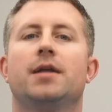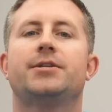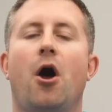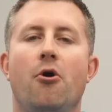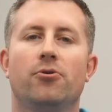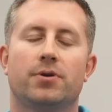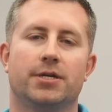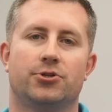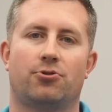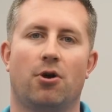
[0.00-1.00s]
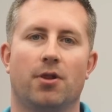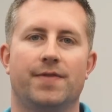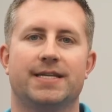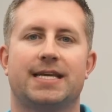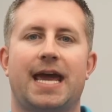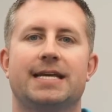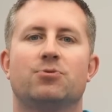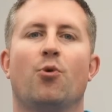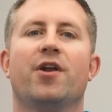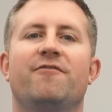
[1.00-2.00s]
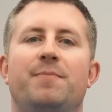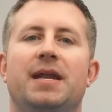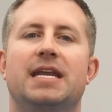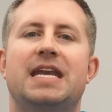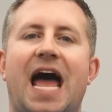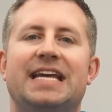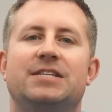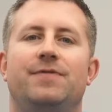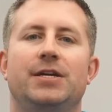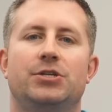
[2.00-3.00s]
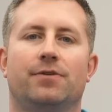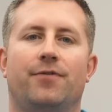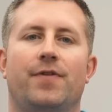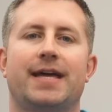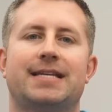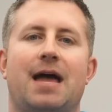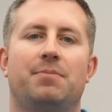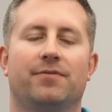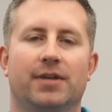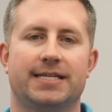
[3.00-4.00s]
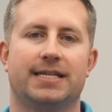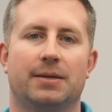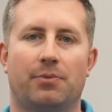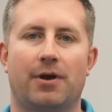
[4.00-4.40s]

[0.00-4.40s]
A tonal control in this case would have been a nice feature for that type of listening